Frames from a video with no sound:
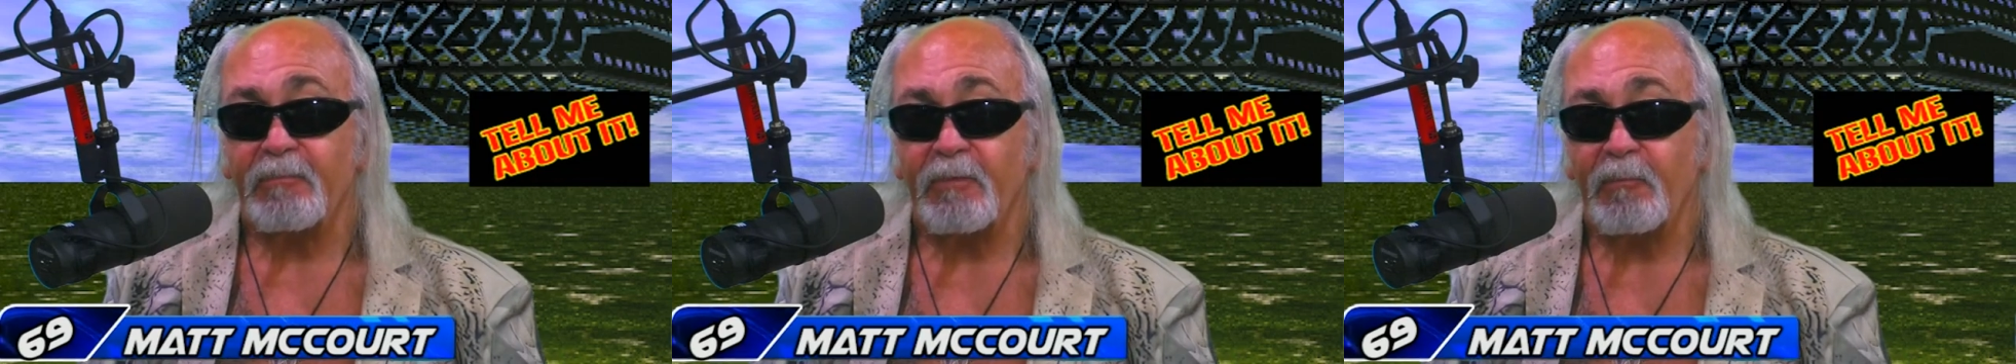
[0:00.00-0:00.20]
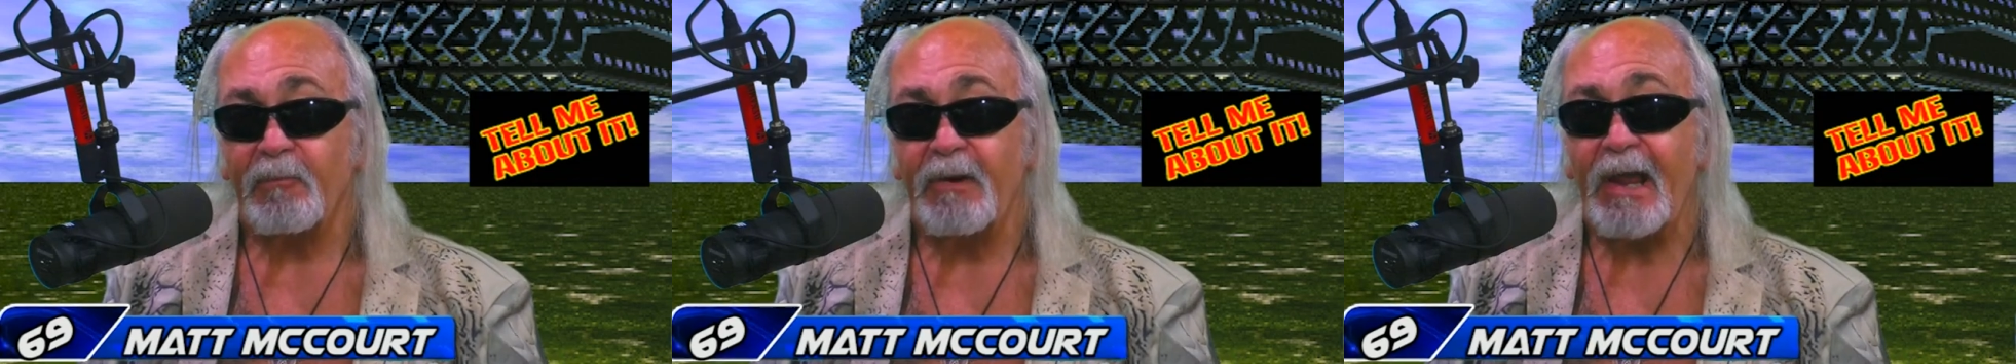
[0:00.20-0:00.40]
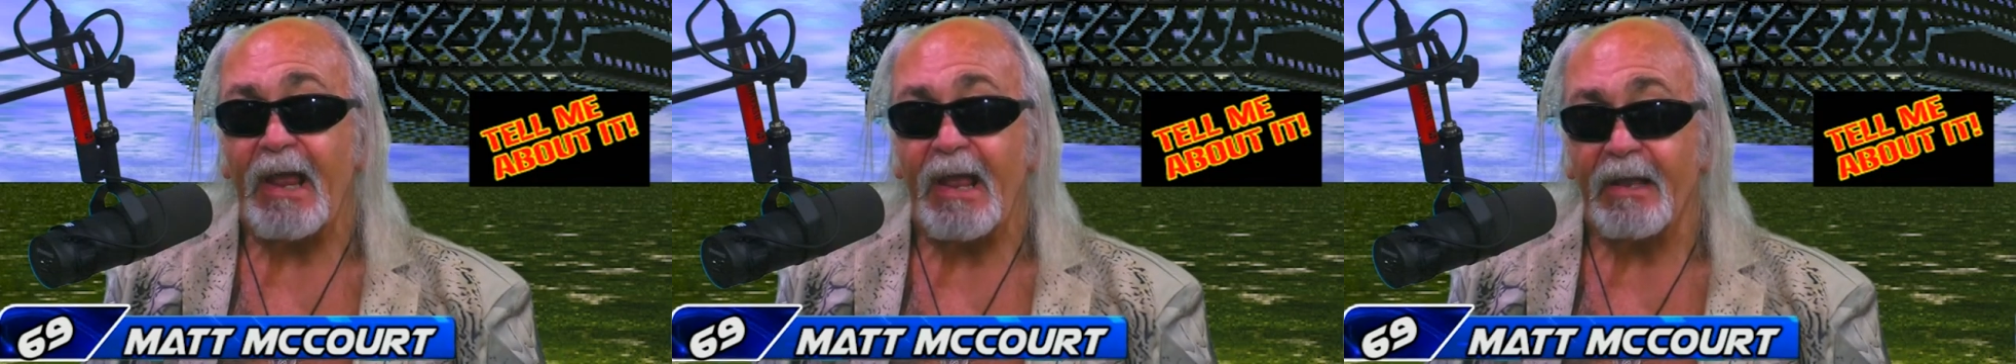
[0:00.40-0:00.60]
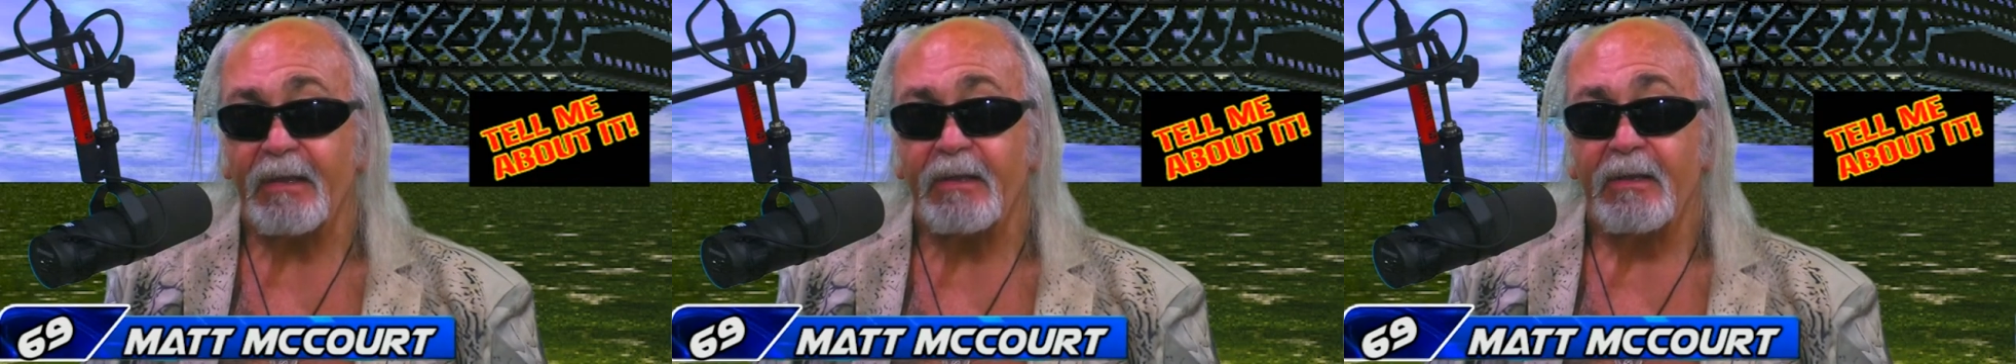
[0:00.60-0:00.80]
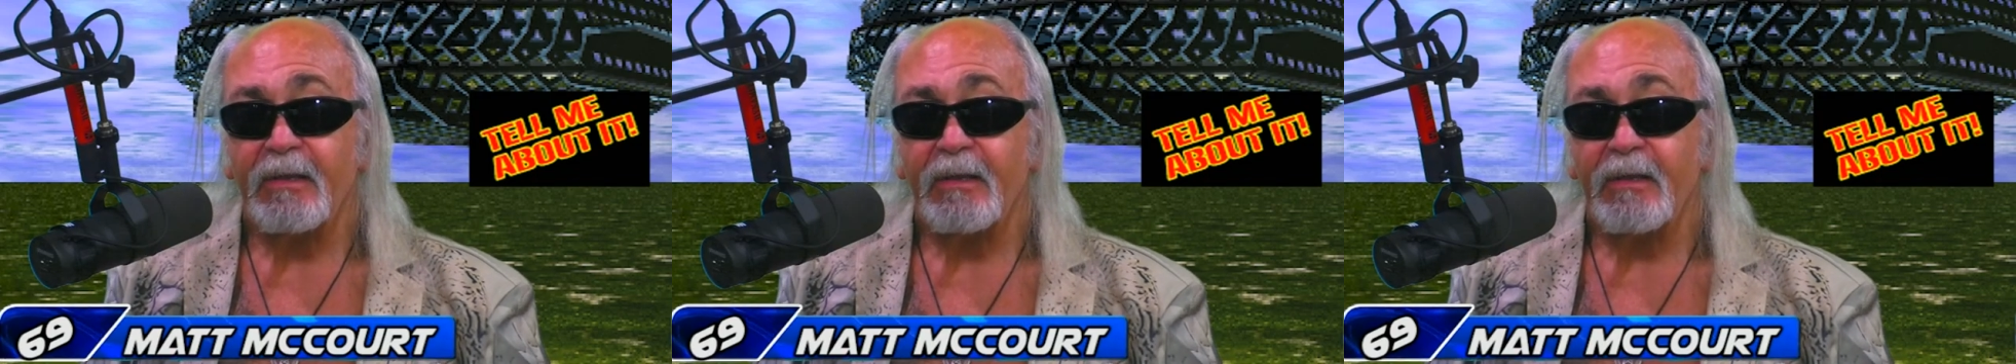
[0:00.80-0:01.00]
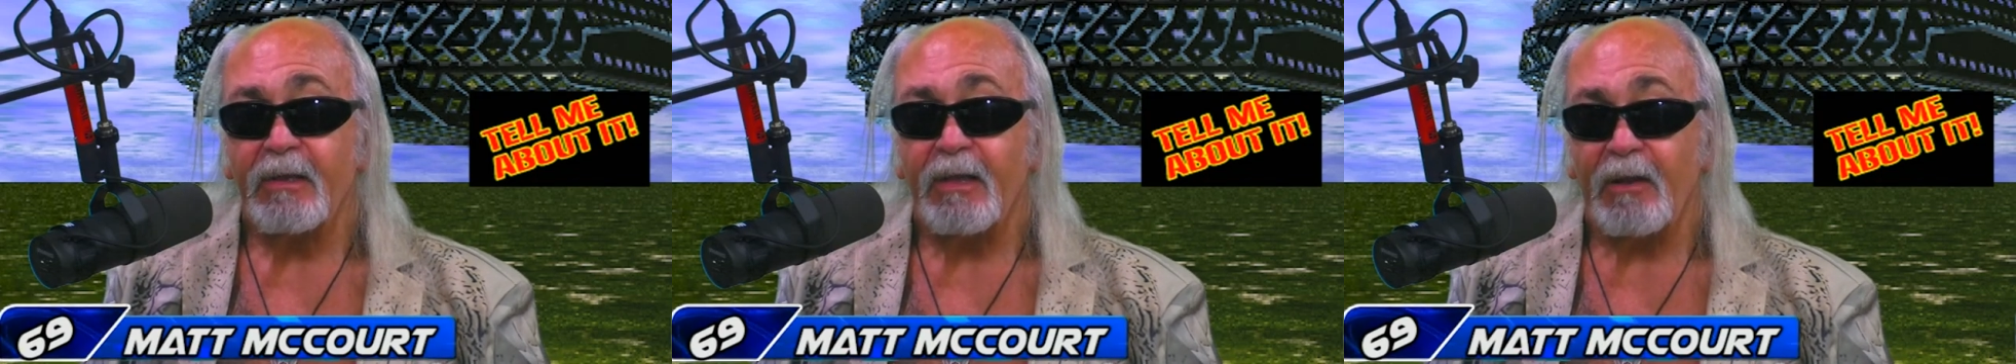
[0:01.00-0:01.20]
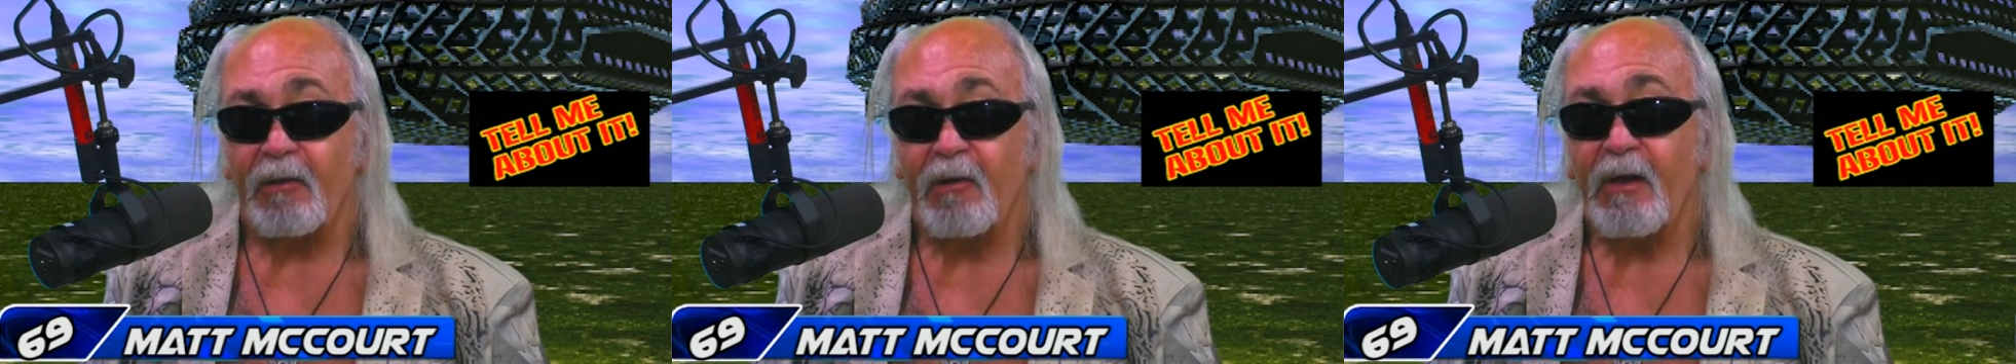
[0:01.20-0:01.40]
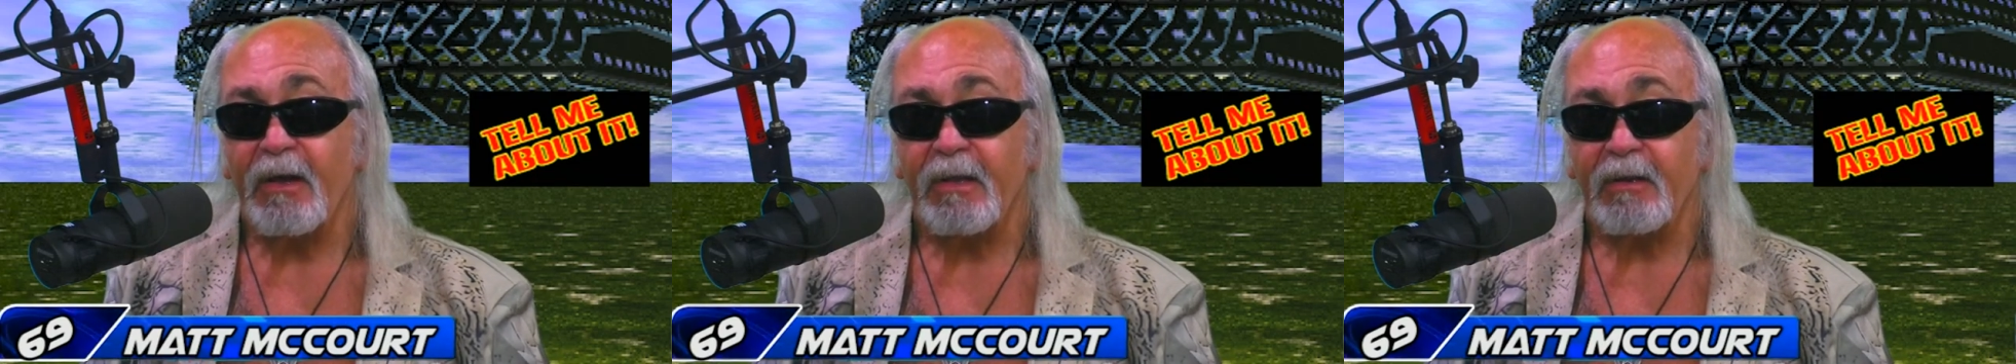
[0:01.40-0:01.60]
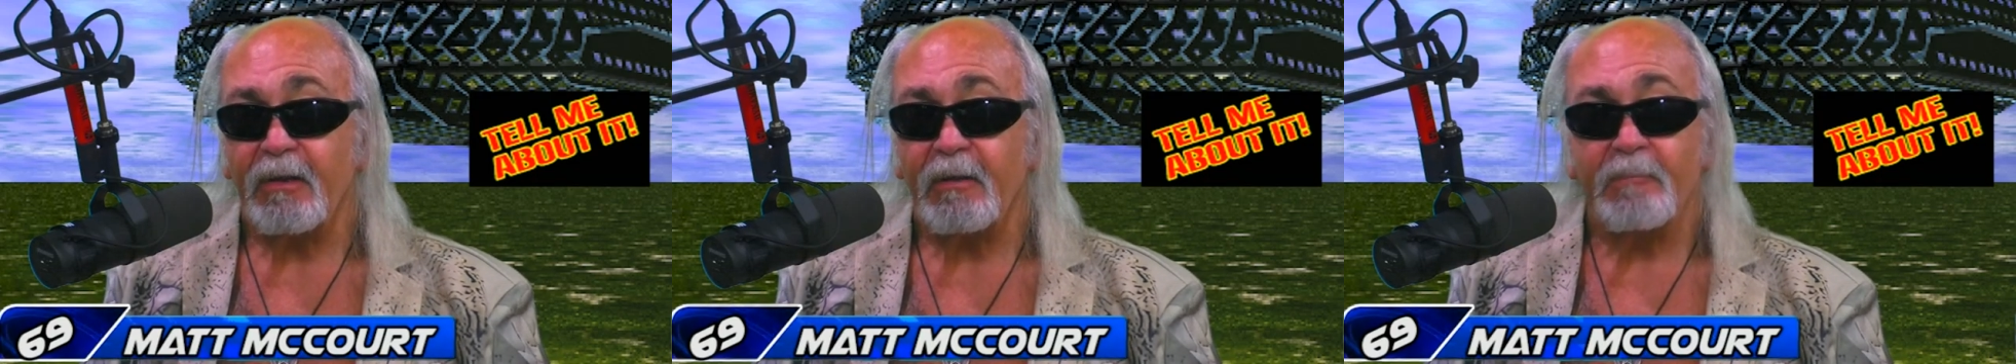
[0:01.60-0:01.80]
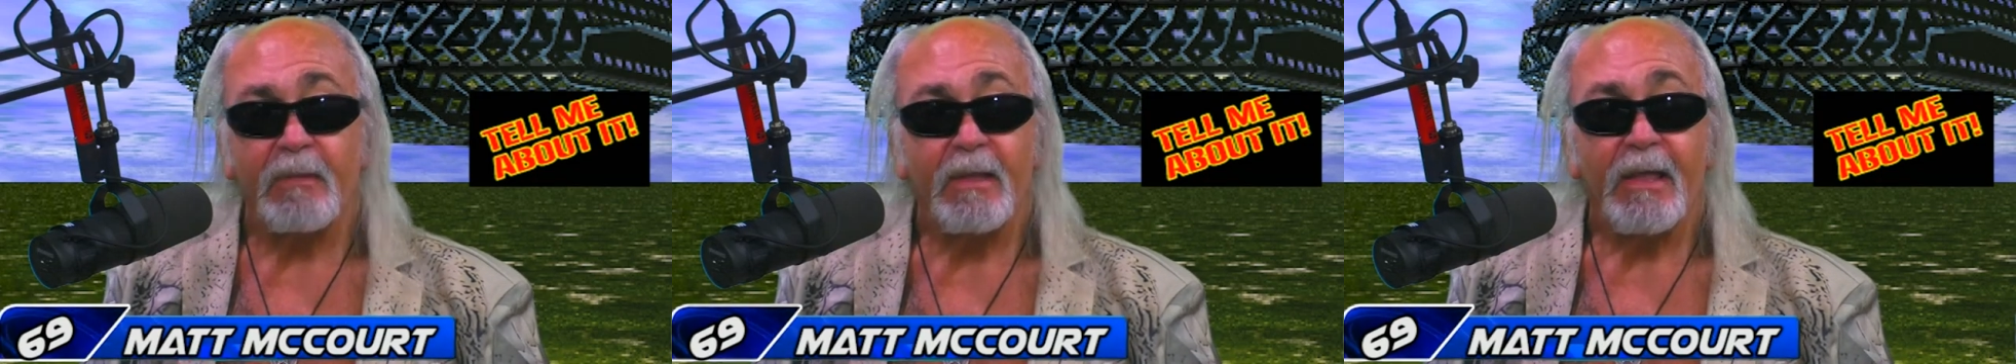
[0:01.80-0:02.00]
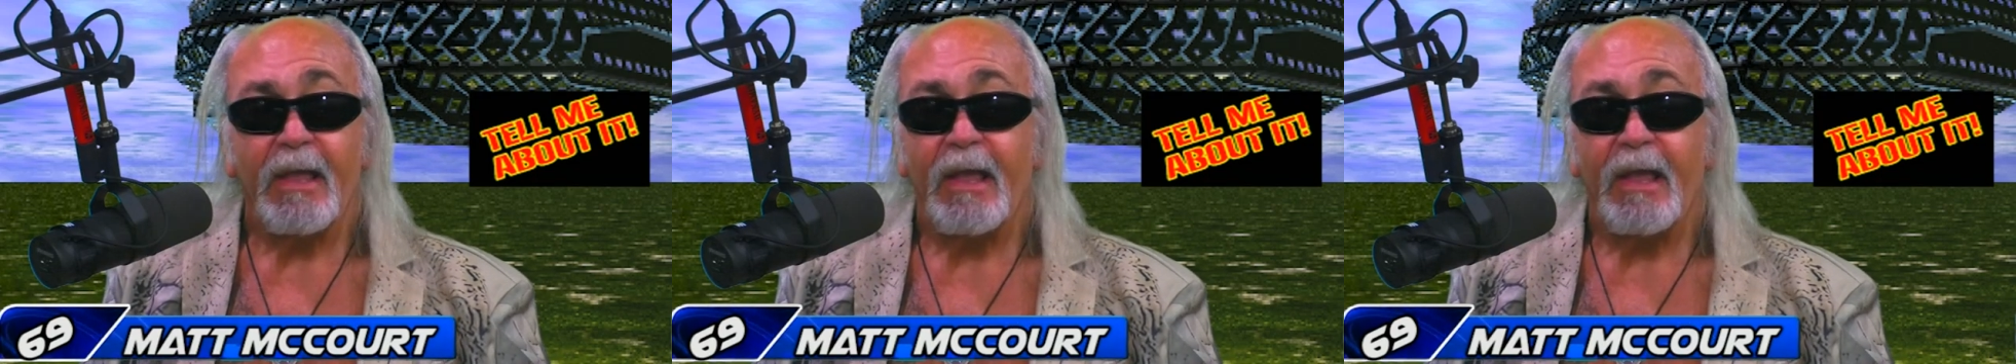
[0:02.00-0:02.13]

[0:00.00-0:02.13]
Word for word: the rack and lock it up,